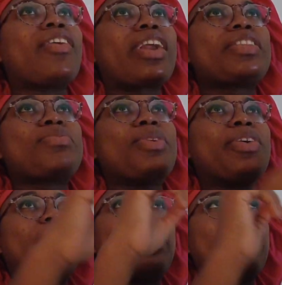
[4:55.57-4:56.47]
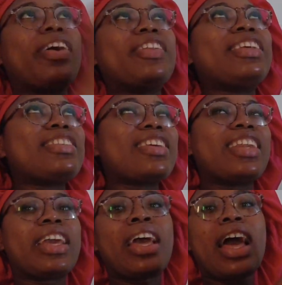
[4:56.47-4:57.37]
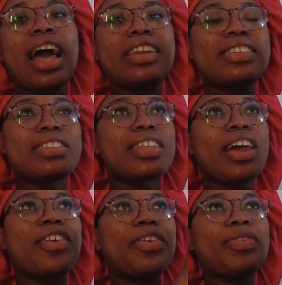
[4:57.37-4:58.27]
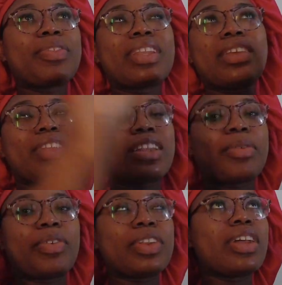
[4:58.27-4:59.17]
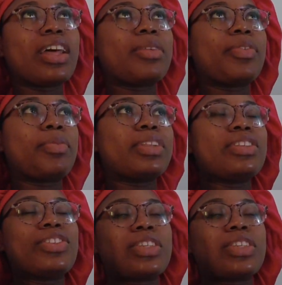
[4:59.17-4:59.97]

I'll cry tomorrow, I'll cry on Sunday. And this is, I don't know, is that time of, it's not that time of the month, it's